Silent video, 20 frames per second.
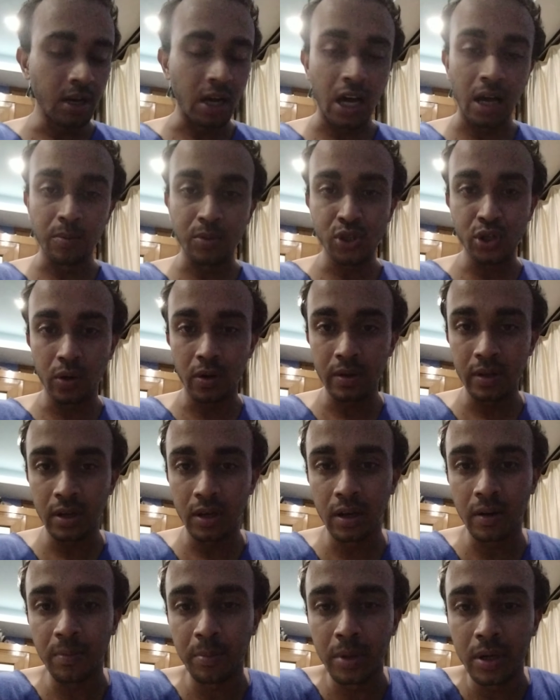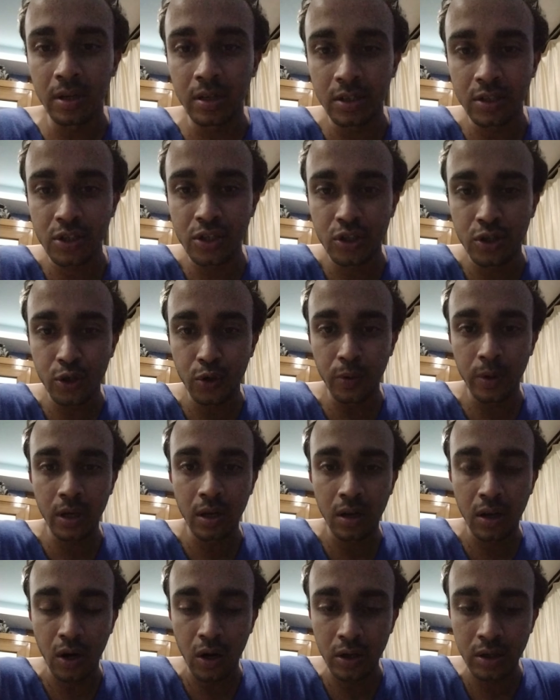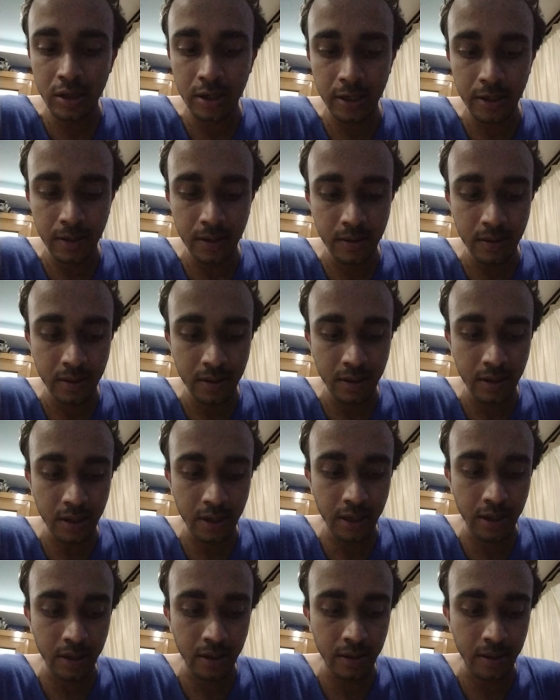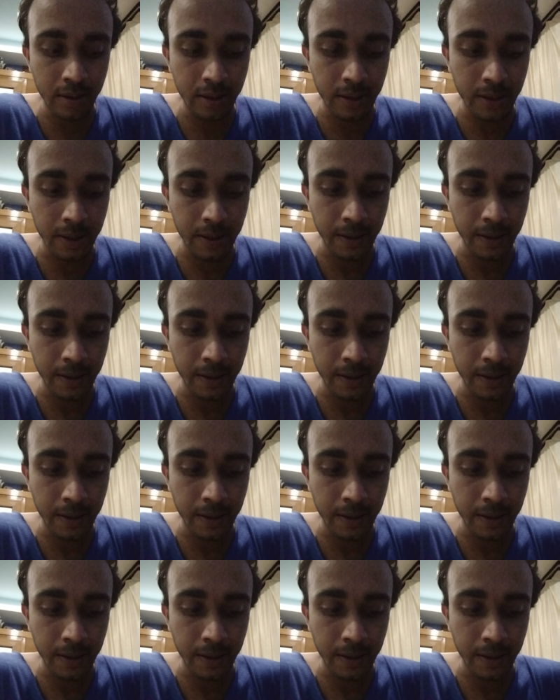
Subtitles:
I'm sure the government is doing a lot and